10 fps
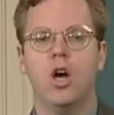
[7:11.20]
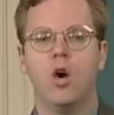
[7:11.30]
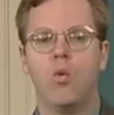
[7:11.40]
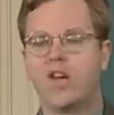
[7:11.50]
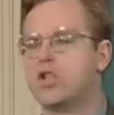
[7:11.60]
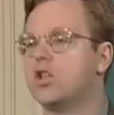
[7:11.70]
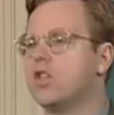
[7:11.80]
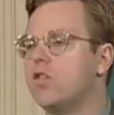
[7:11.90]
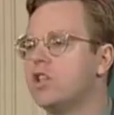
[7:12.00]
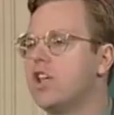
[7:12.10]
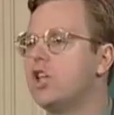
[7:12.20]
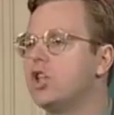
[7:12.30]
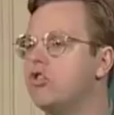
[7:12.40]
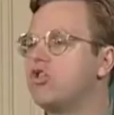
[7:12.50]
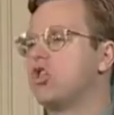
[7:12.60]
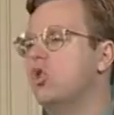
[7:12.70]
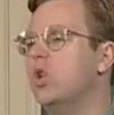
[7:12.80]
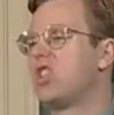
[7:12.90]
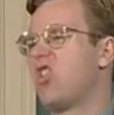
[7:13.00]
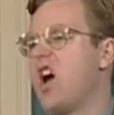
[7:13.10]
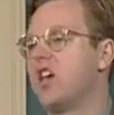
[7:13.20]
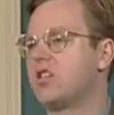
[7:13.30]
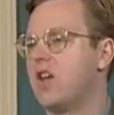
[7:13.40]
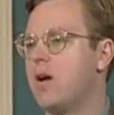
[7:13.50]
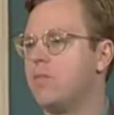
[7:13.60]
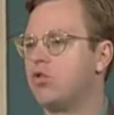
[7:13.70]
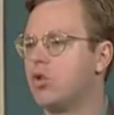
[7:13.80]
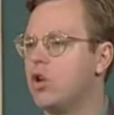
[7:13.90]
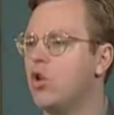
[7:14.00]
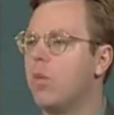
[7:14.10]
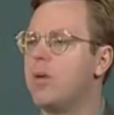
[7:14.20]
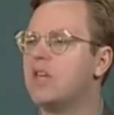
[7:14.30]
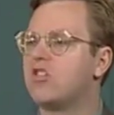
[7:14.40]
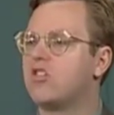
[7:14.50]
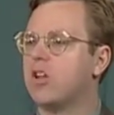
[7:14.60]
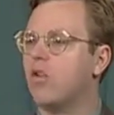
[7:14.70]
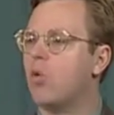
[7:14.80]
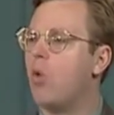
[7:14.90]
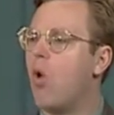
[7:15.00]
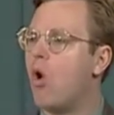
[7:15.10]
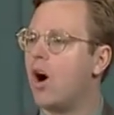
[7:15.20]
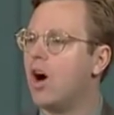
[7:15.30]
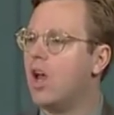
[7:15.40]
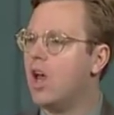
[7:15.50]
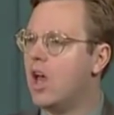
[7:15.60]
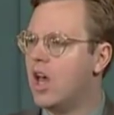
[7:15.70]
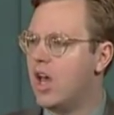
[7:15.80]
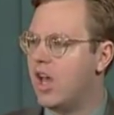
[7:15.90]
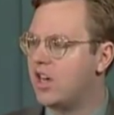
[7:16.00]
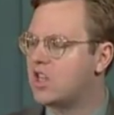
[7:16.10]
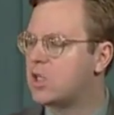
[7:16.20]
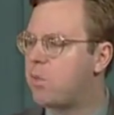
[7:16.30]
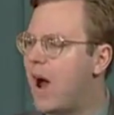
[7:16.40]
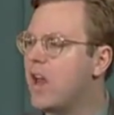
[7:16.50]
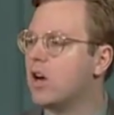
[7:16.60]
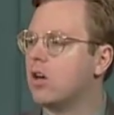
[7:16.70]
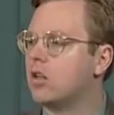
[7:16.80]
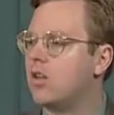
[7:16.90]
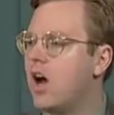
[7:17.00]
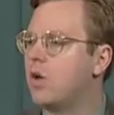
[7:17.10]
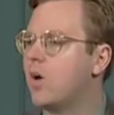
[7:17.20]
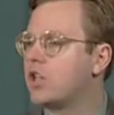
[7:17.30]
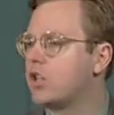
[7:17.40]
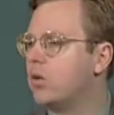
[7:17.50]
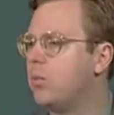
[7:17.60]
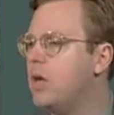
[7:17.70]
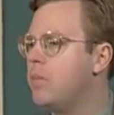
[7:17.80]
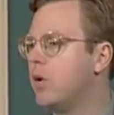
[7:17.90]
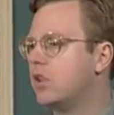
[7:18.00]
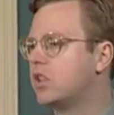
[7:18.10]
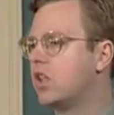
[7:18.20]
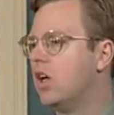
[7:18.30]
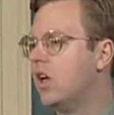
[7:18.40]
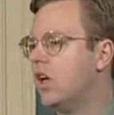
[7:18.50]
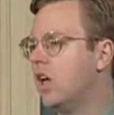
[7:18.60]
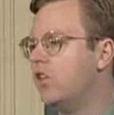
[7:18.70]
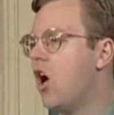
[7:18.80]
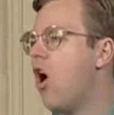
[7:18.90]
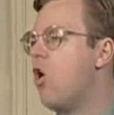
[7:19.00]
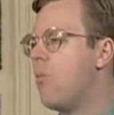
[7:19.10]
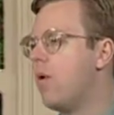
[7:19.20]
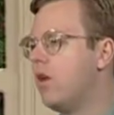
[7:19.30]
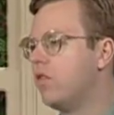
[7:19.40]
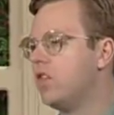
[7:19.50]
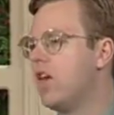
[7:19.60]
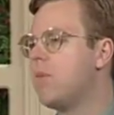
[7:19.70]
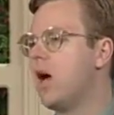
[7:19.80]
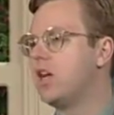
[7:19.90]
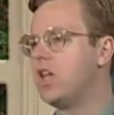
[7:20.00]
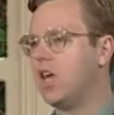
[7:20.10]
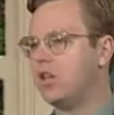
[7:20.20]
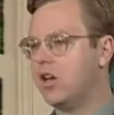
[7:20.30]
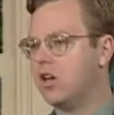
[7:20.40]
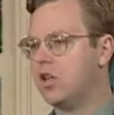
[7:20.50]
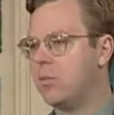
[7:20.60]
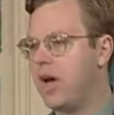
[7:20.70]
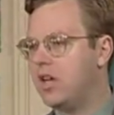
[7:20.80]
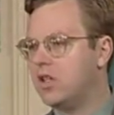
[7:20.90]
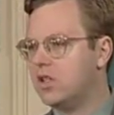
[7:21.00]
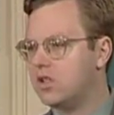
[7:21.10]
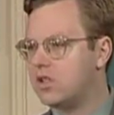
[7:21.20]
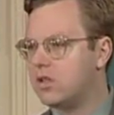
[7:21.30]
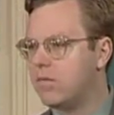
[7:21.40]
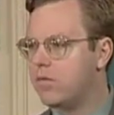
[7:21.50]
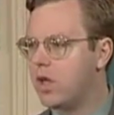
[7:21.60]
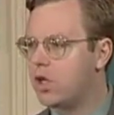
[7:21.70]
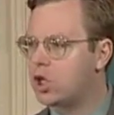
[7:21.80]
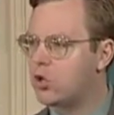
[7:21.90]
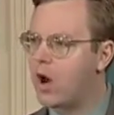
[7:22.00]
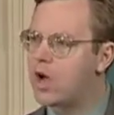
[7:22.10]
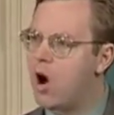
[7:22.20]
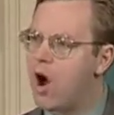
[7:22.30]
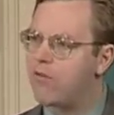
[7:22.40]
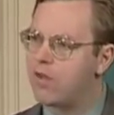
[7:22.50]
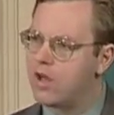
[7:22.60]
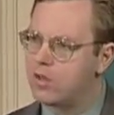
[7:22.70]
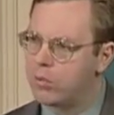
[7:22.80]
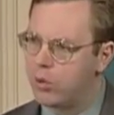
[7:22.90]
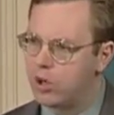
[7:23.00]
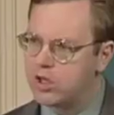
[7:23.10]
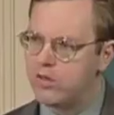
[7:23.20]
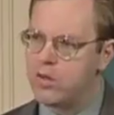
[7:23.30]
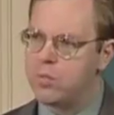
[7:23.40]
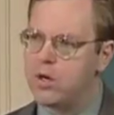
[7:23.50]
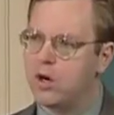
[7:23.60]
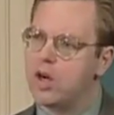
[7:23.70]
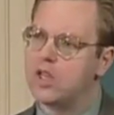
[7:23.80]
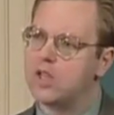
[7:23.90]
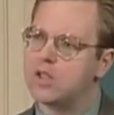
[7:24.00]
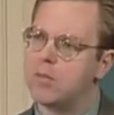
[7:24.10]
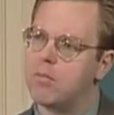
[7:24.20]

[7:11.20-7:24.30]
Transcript: Western civilization's suicide attempt or a European civil war had inspired non-Western peoples in the hope that they might gain their independence and shrug off the burden of imperialism.